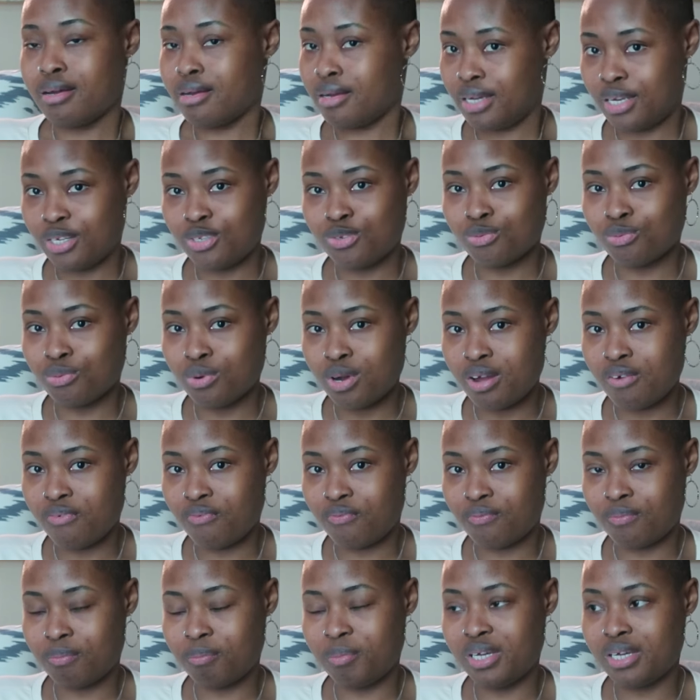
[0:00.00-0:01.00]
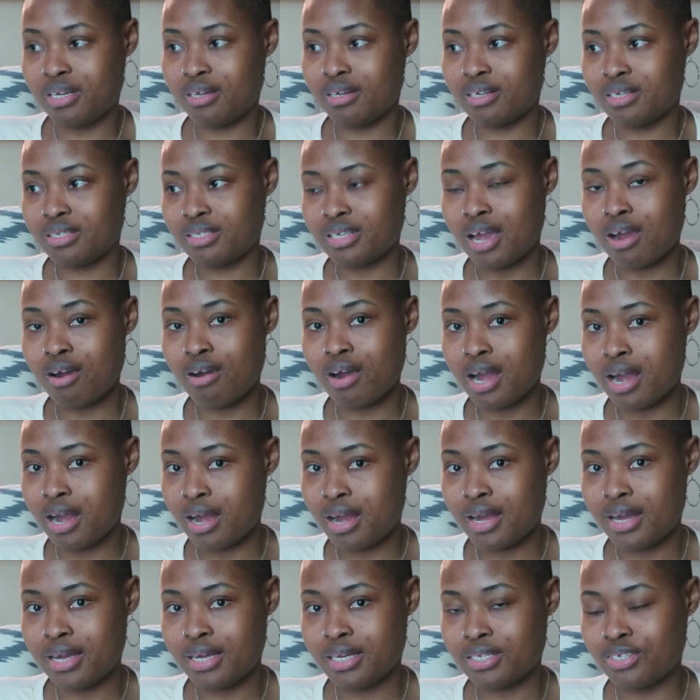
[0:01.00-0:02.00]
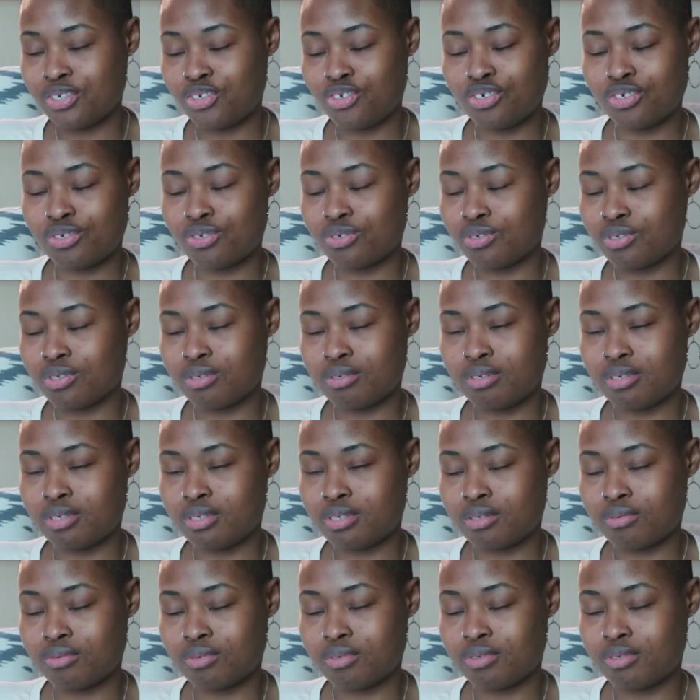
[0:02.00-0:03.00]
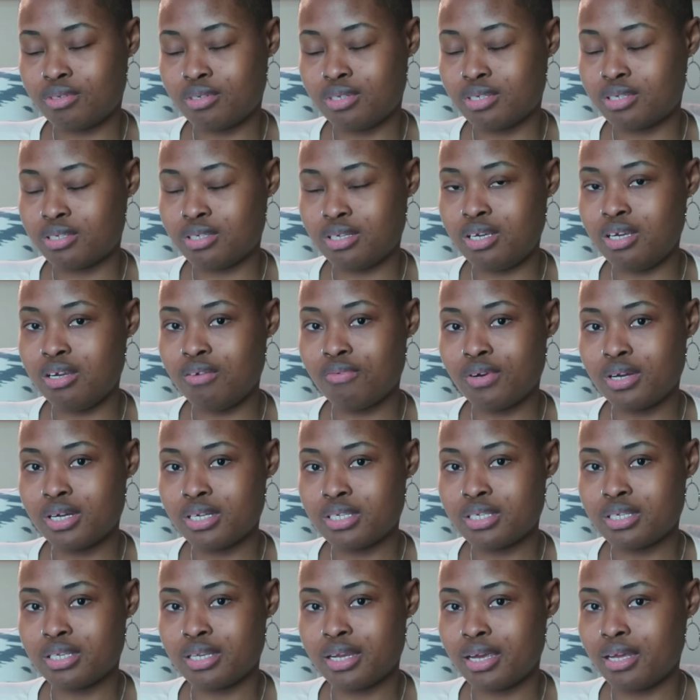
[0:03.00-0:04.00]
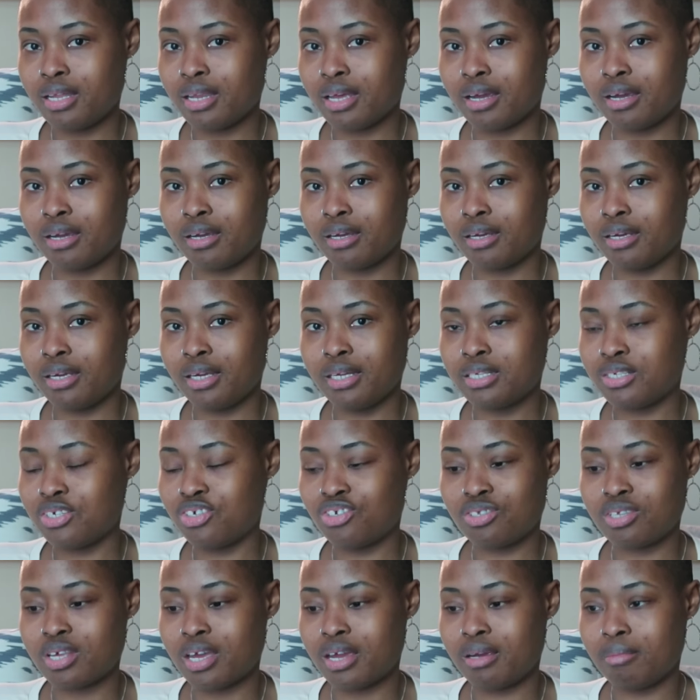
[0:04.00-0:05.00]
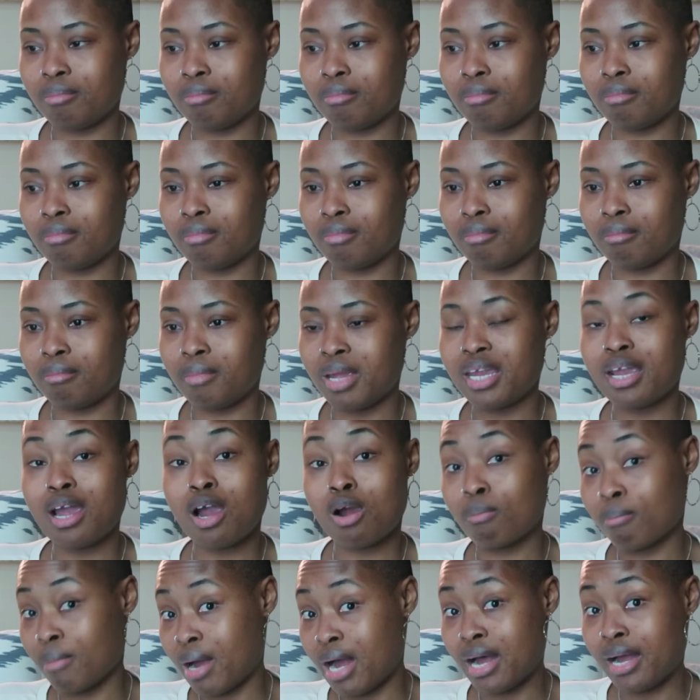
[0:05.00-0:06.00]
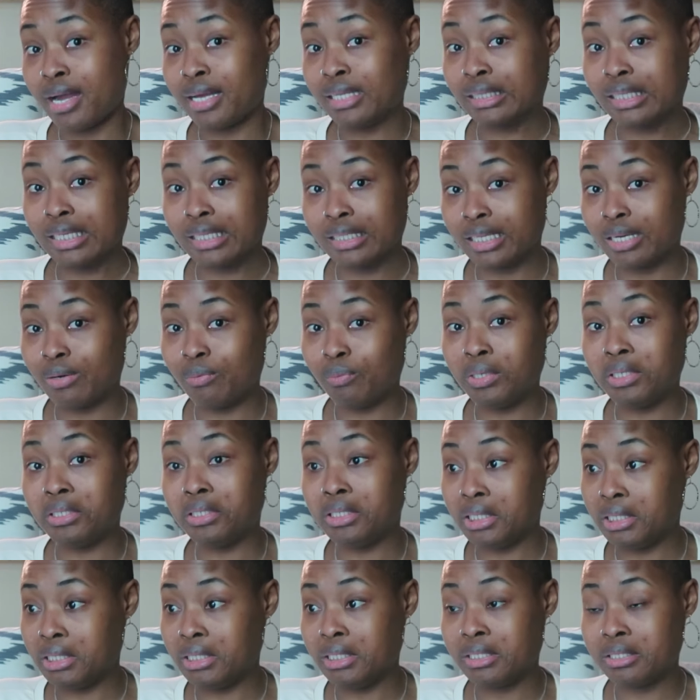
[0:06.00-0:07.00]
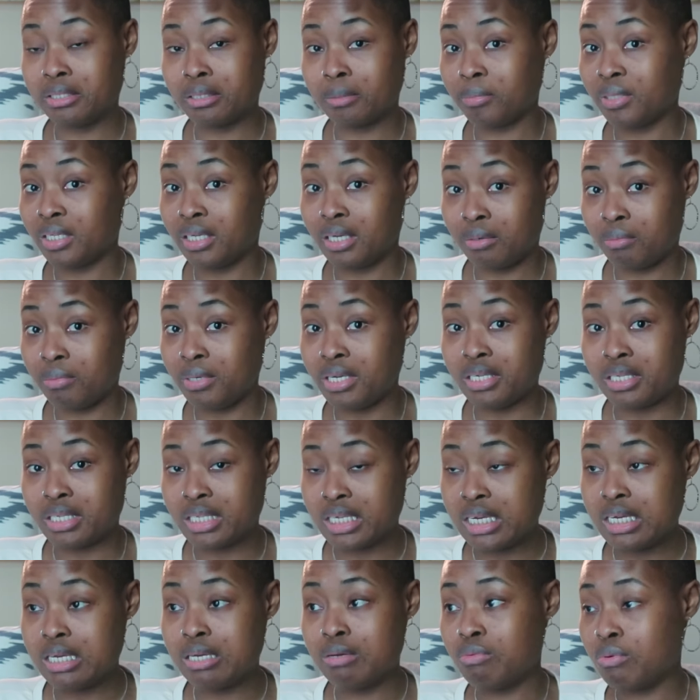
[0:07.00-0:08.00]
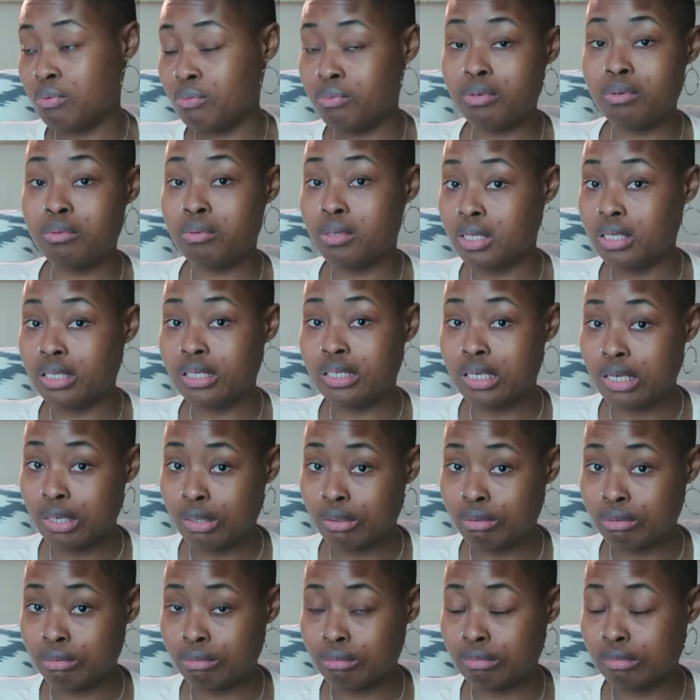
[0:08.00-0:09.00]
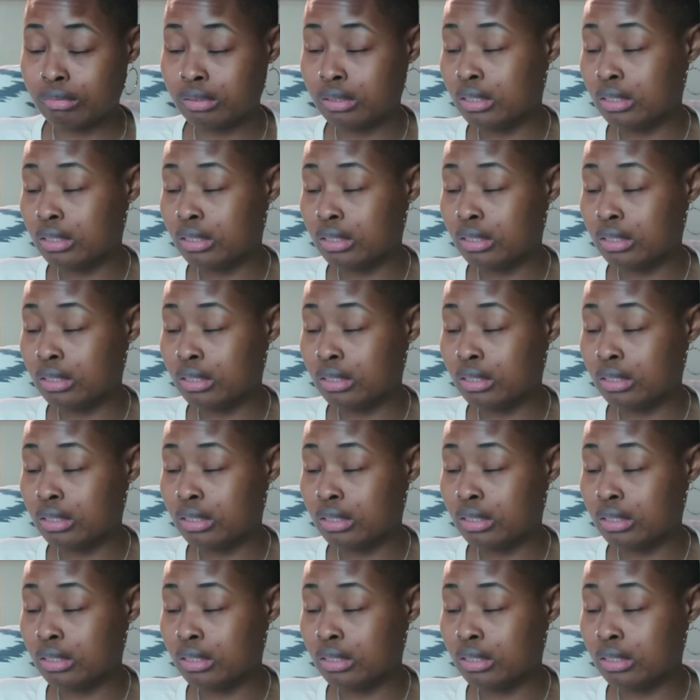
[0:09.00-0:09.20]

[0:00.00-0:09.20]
it's rough because our eyes just deceive us, and it's just like make our mind think that we need something that we see when we really don't.